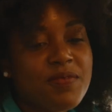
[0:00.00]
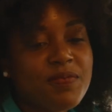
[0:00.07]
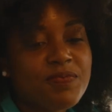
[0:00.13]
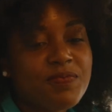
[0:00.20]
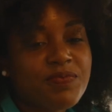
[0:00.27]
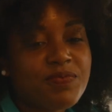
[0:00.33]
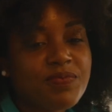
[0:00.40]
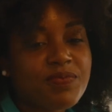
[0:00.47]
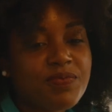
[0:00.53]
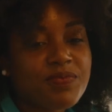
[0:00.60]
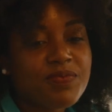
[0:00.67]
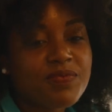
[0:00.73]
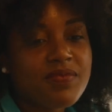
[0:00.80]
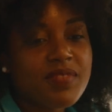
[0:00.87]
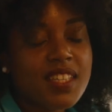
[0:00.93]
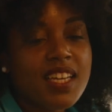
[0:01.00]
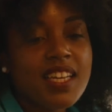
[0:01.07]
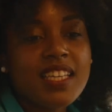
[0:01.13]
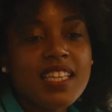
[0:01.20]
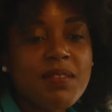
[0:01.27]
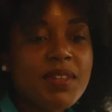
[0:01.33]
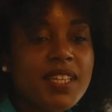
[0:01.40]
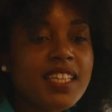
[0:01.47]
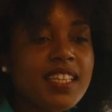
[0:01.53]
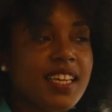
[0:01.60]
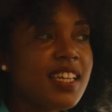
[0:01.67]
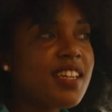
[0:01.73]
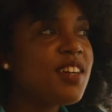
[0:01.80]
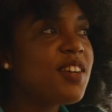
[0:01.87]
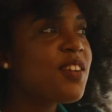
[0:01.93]
this new blossoming
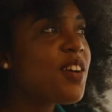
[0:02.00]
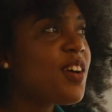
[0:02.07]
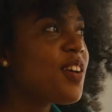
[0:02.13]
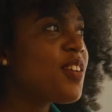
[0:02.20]
relationship. So